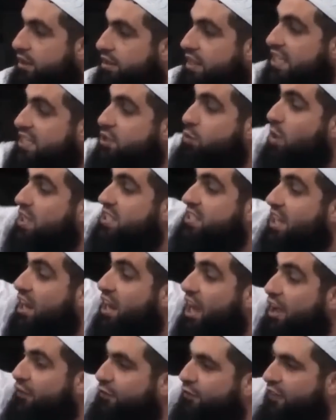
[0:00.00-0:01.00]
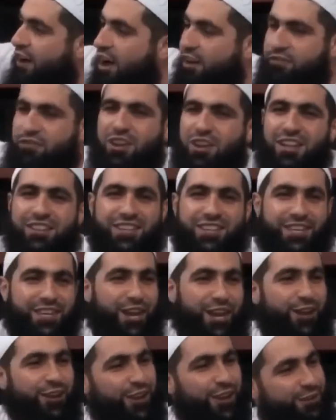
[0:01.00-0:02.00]
This was the life of not, you
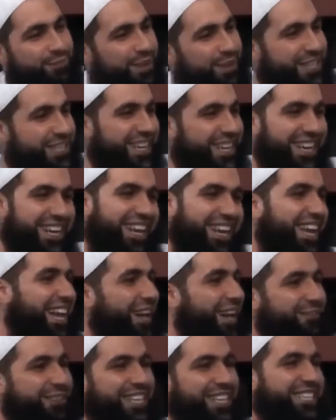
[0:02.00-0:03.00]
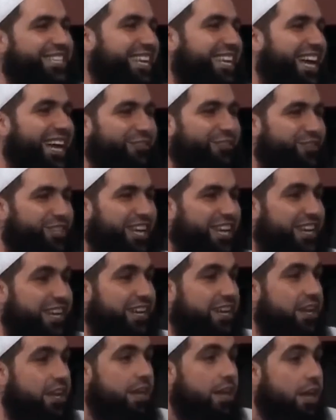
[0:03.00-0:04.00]
know, not mashallah, our teacher, our shaykh.